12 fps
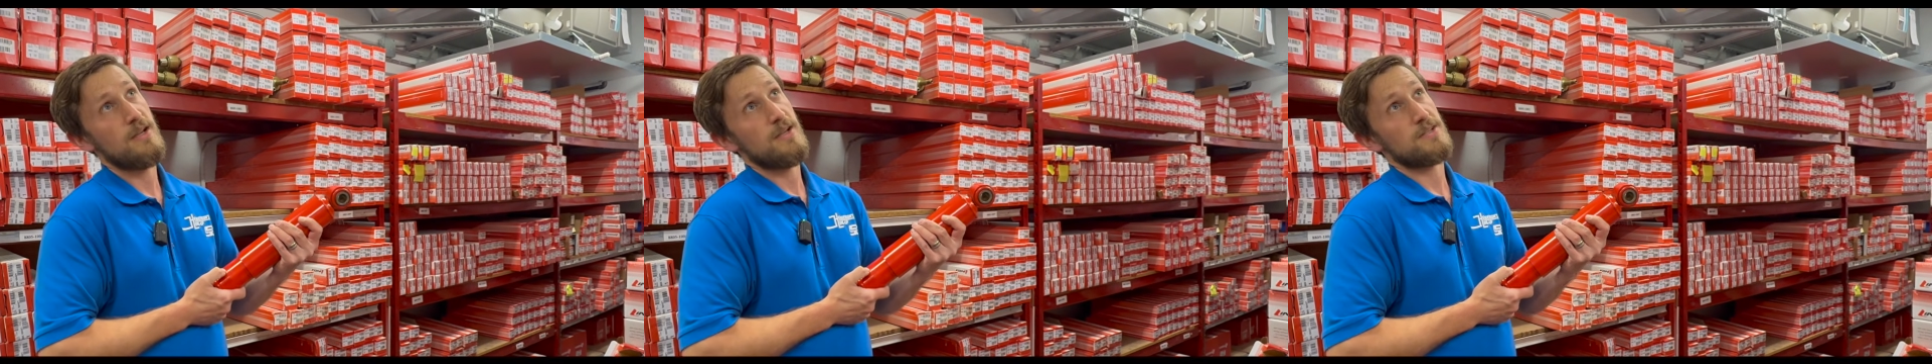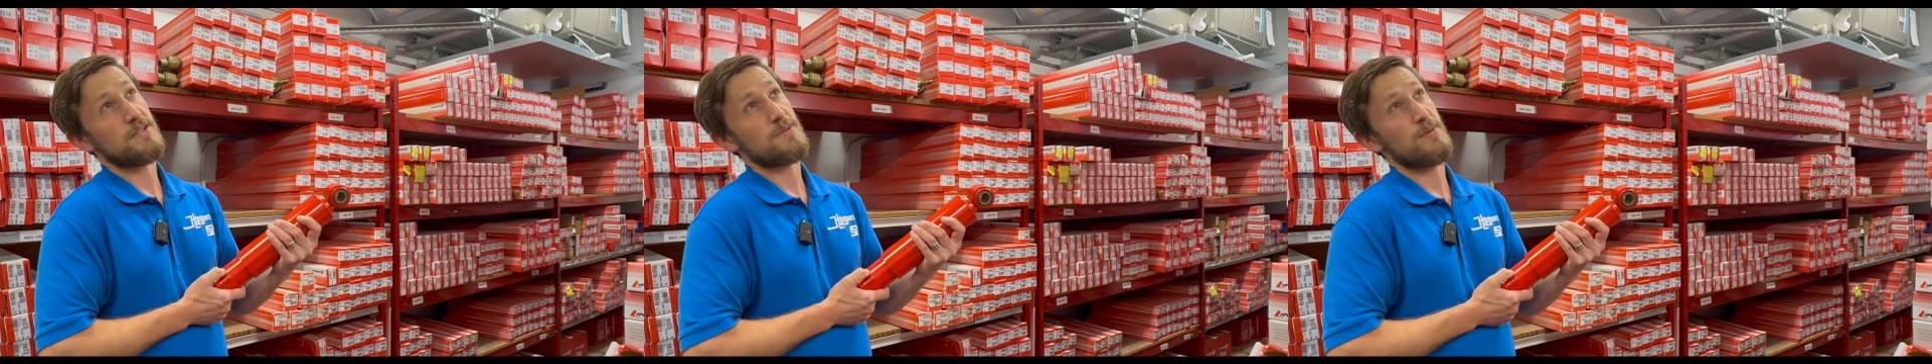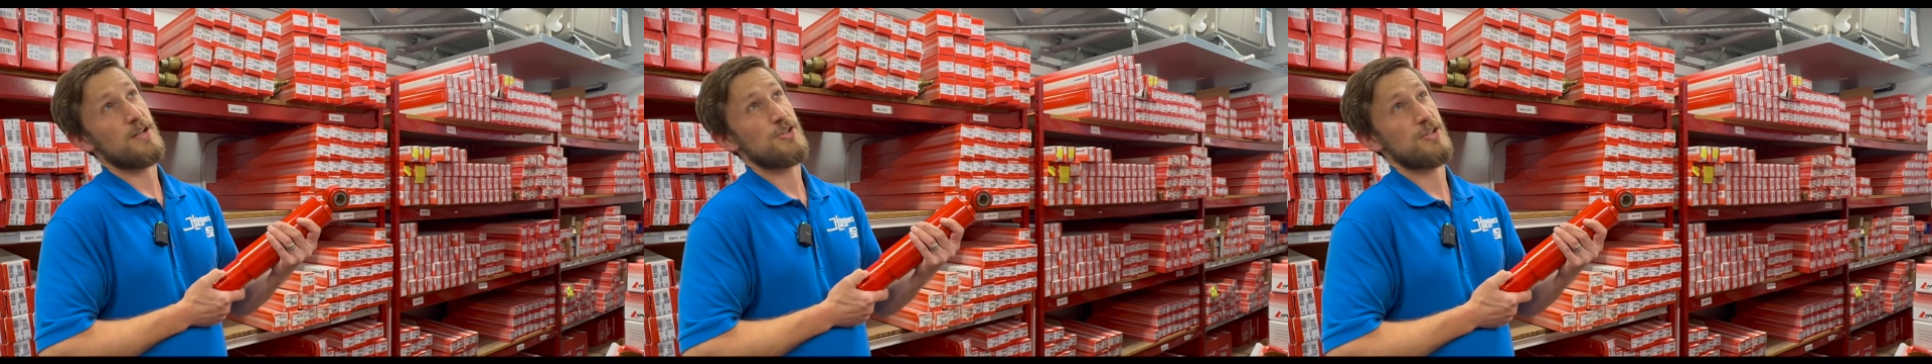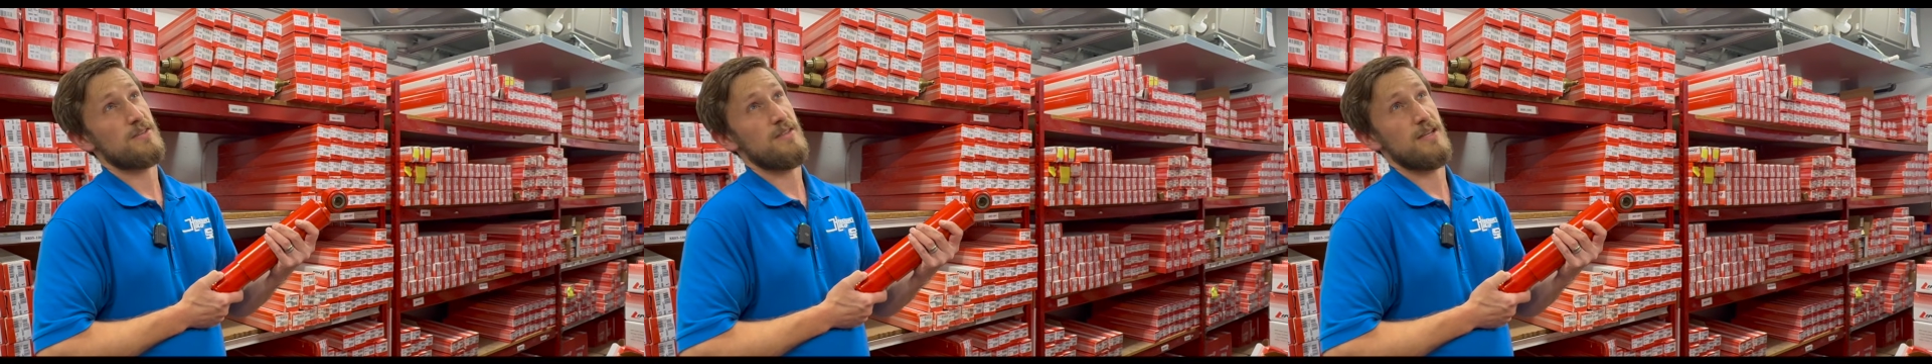
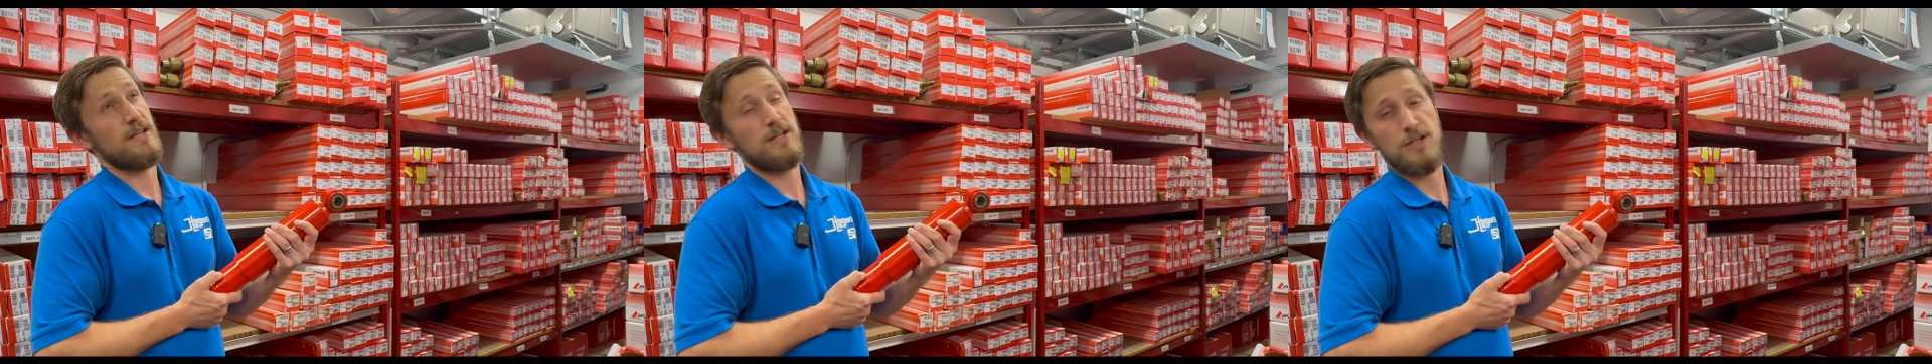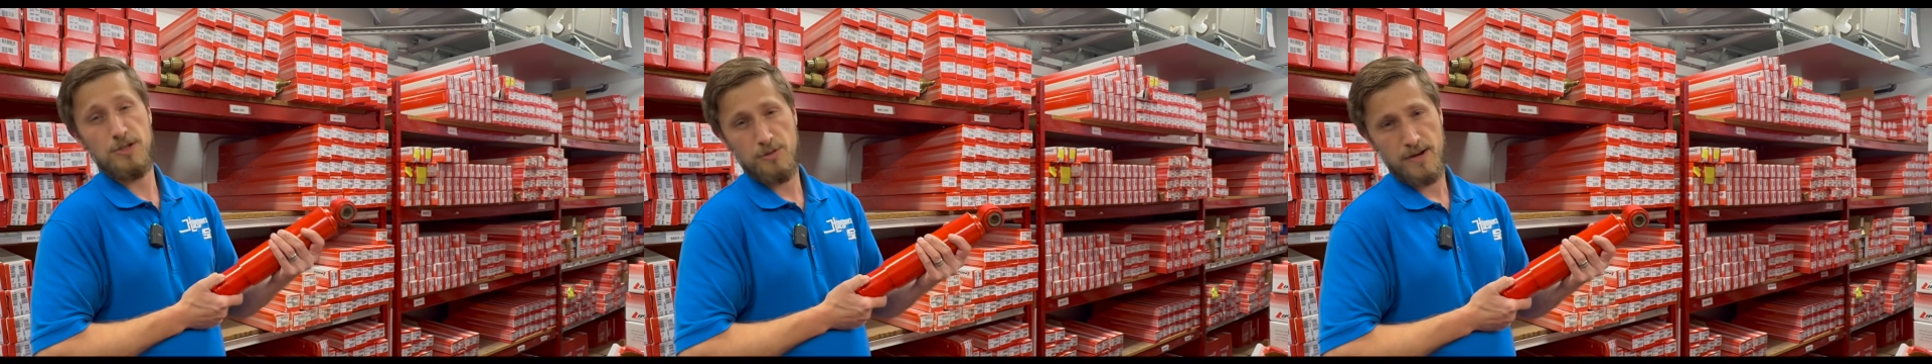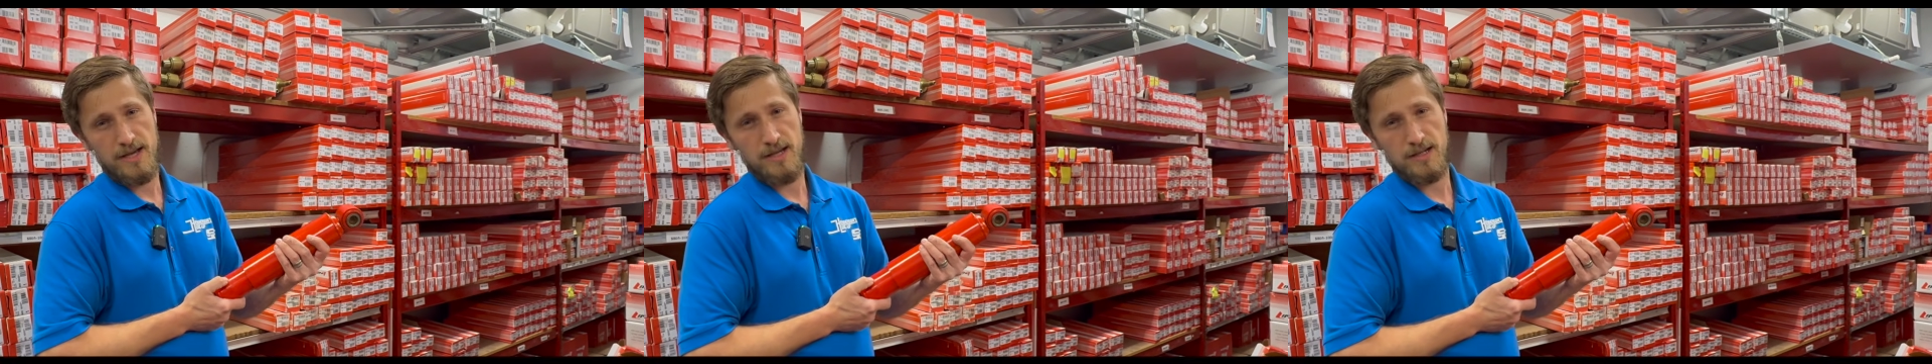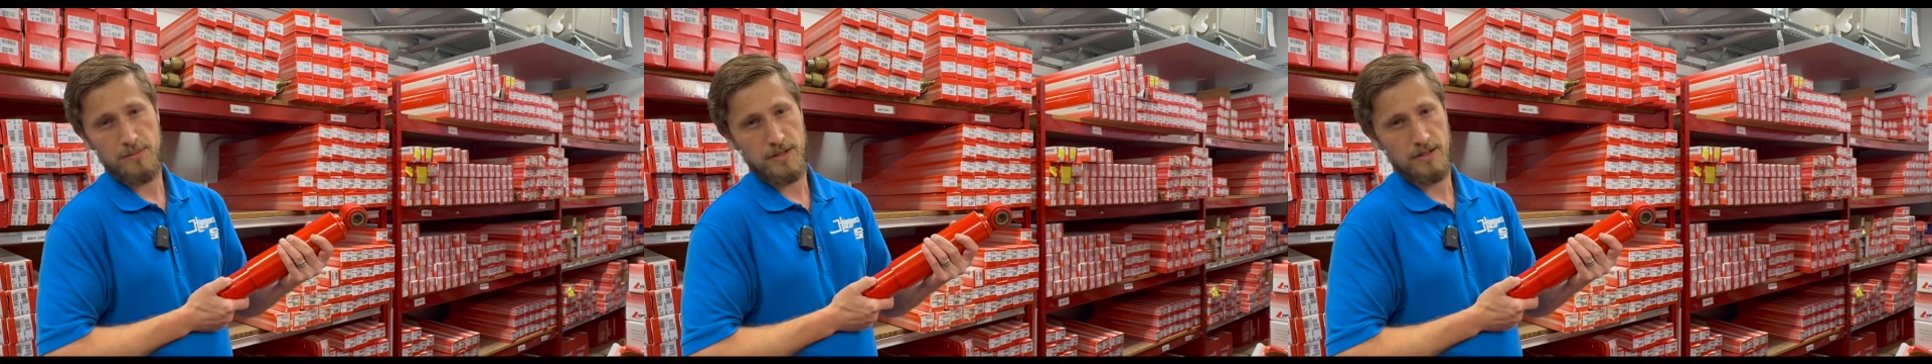suspension, the New-Way
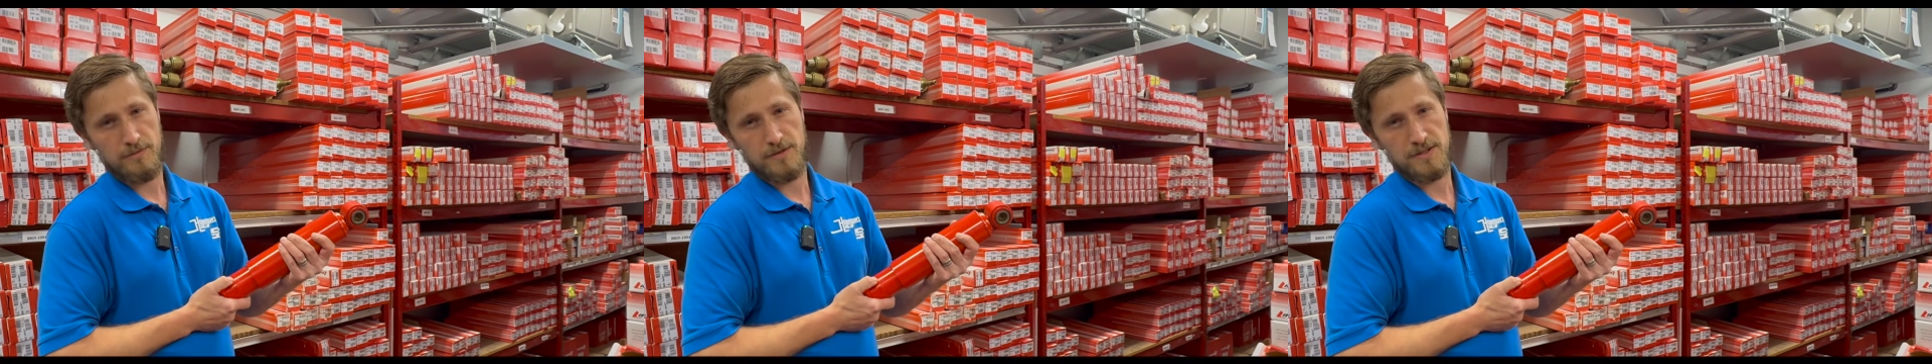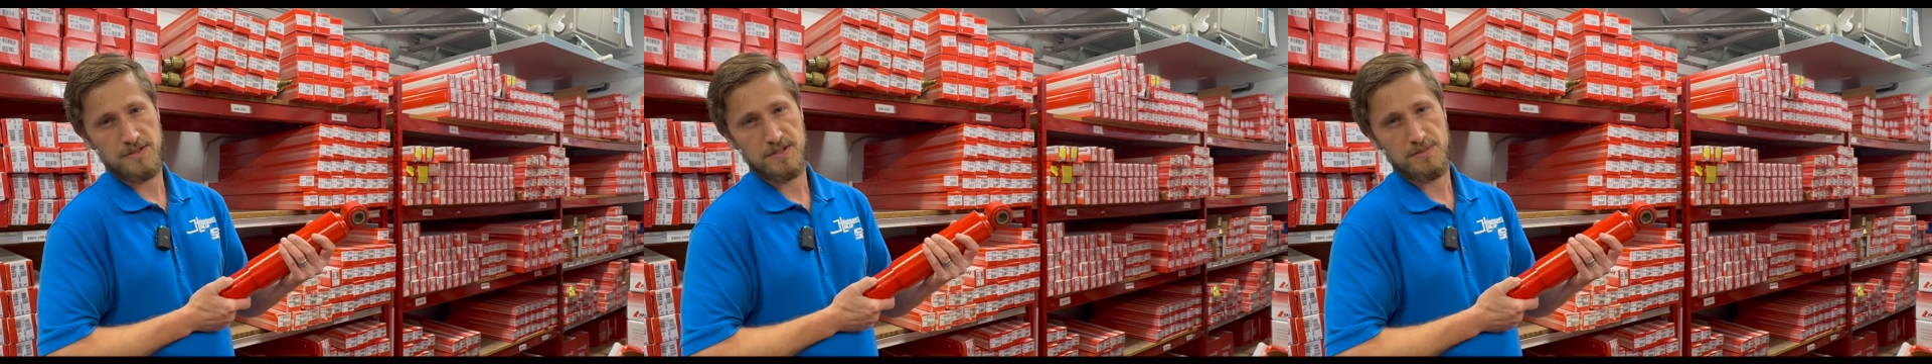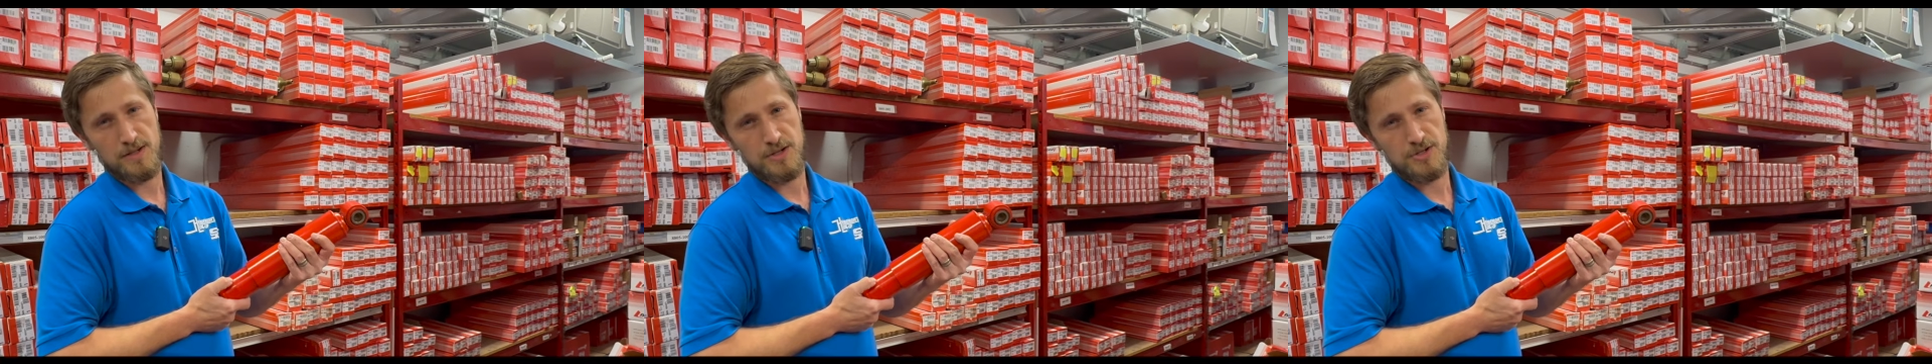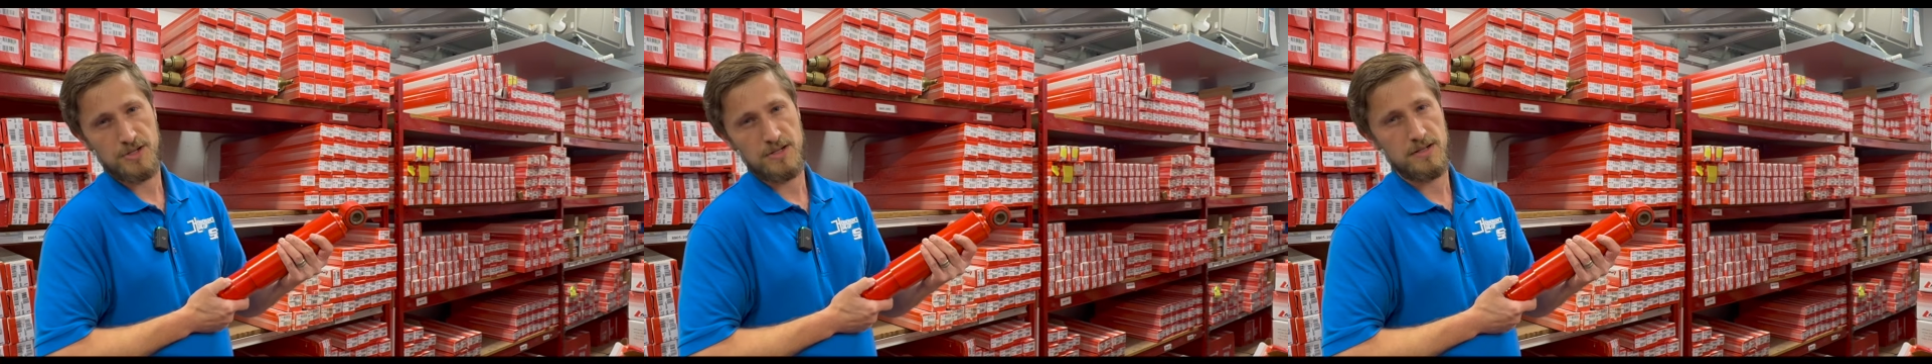independent front
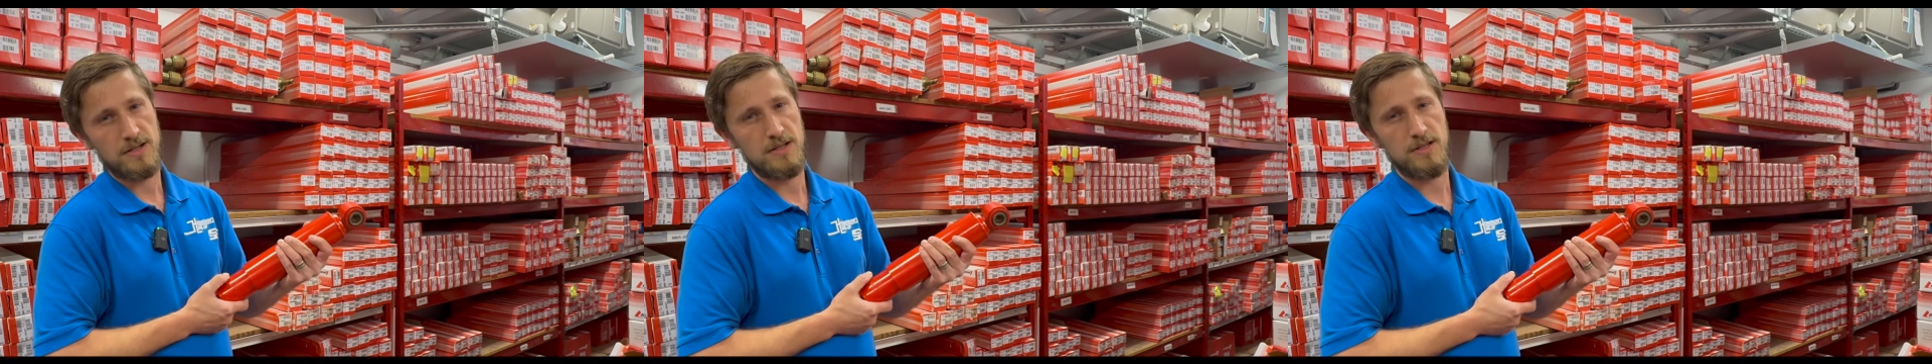suspension,